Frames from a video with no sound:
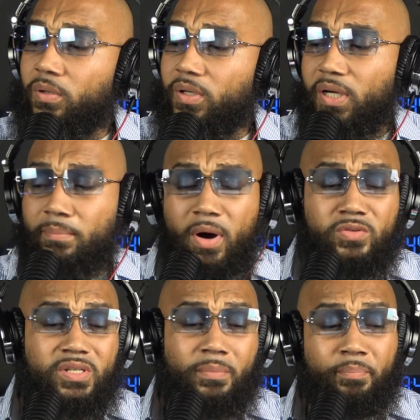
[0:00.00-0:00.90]
Nigga,
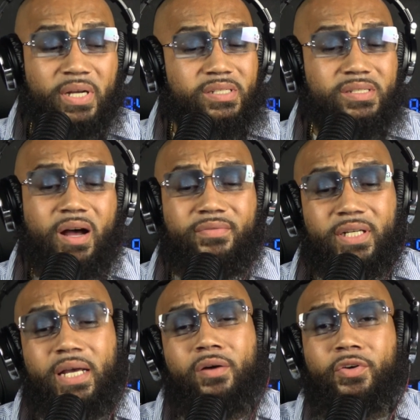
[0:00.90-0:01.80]
most of the bitches I've
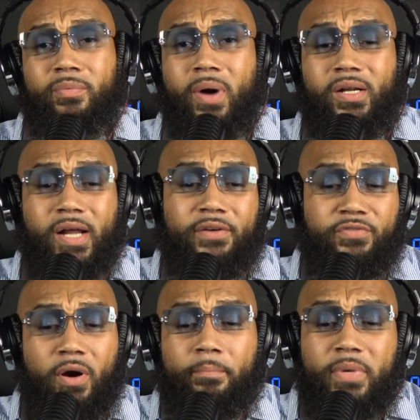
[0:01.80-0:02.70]
encountered in my life
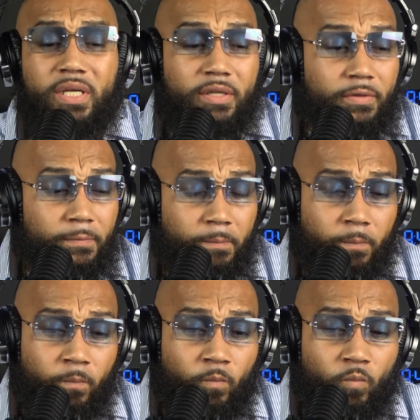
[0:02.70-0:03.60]
are men.
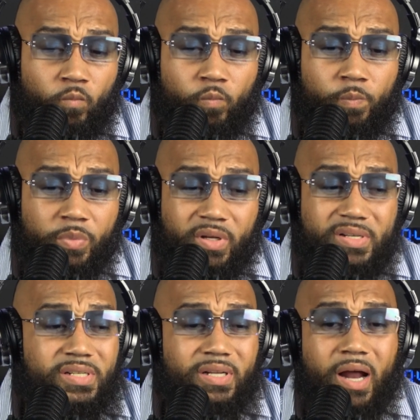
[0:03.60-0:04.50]

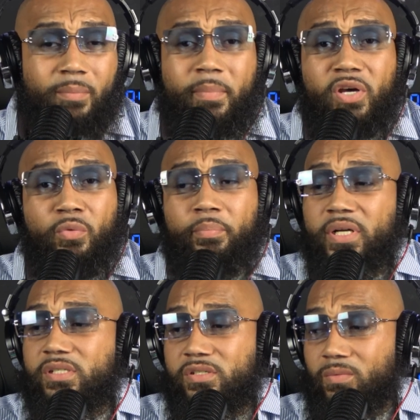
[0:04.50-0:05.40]
It's a lot of male
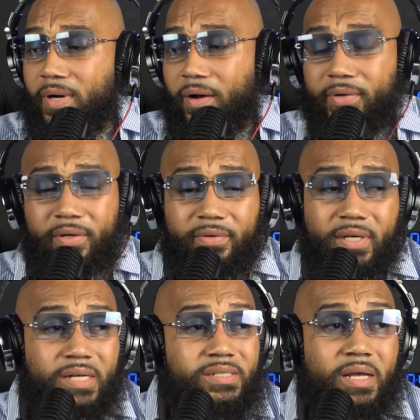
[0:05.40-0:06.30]
bitches around here, nigga.
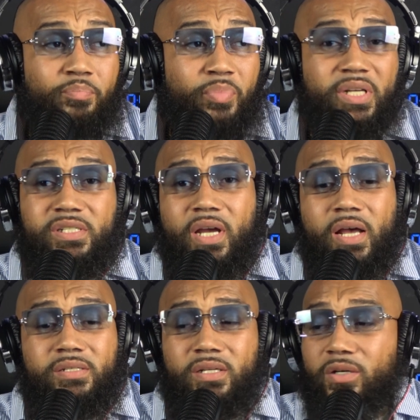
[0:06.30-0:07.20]
I say bitch
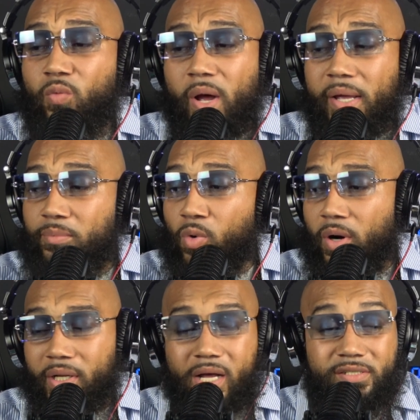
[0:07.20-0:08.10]
ass nigga way more
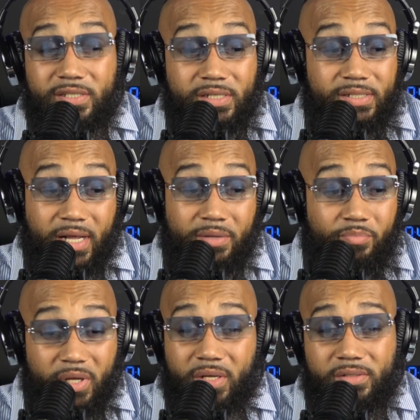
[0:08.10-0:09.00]
than I just say
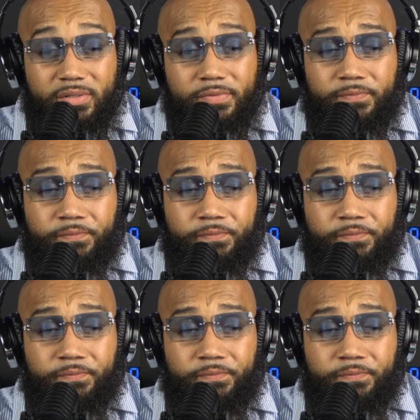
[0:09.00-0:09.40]
bitch.